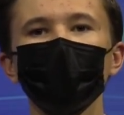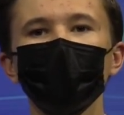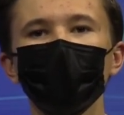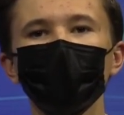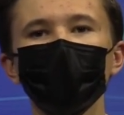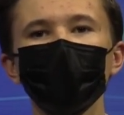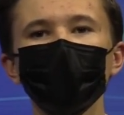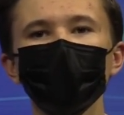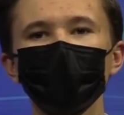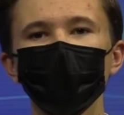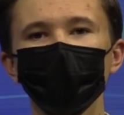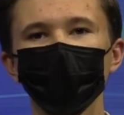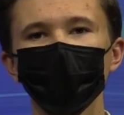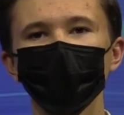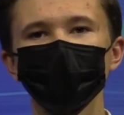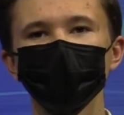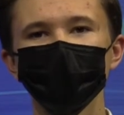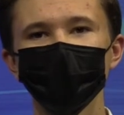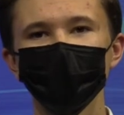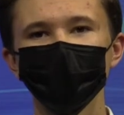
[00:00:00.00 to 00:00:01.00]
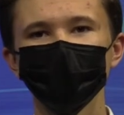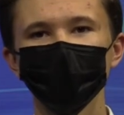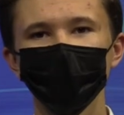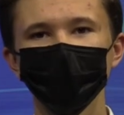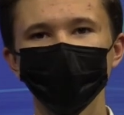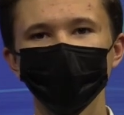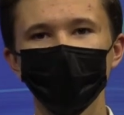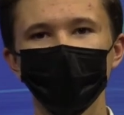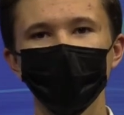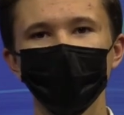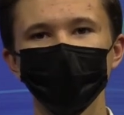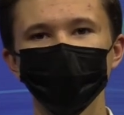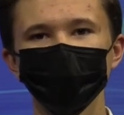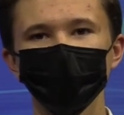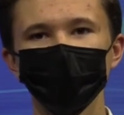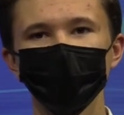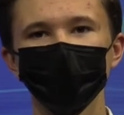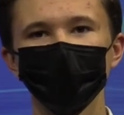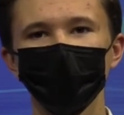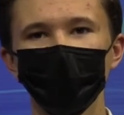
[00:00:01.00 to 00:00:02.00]
or the current CHS
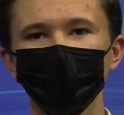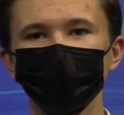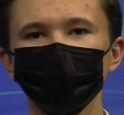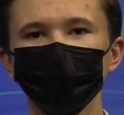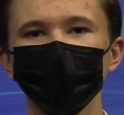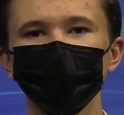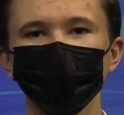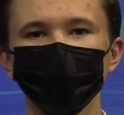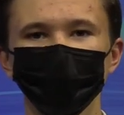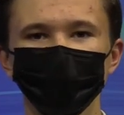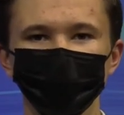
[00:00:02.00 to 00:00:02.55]
ASB advisor.